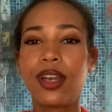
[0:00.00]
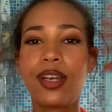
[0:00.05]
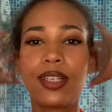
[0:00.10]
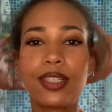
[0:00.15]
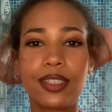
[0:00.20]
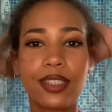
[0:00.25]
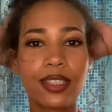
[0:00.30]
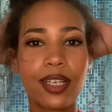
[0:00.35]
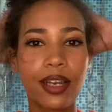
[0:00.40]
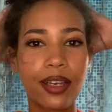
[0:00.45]

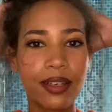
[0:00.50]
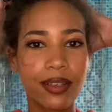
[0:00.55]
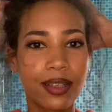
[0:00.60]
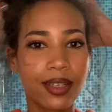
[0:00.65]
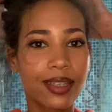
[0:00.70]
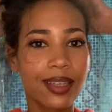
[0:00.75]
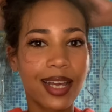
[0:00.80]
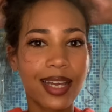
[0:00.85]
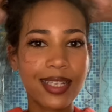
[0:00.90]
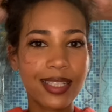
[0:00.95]
So
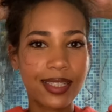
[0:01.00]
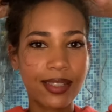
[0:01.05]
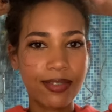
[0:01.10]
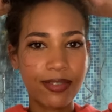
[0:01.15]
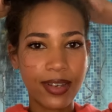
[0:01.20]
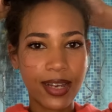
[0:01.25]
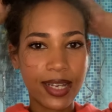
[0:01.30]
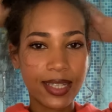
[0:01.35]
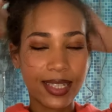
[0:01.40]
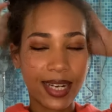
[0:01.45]
that's the
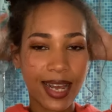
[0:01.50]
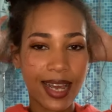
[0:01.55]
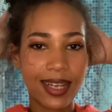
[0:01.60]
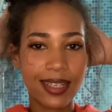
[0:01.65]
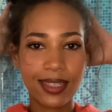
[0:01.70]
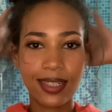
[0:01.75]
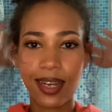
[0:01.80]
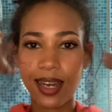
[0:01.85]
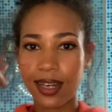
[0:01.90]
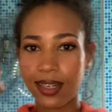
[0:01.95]
first
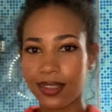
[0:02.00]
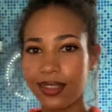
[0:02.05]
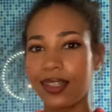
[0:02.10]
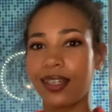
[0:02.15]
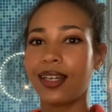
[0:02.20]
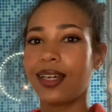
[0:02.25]
hairstyle.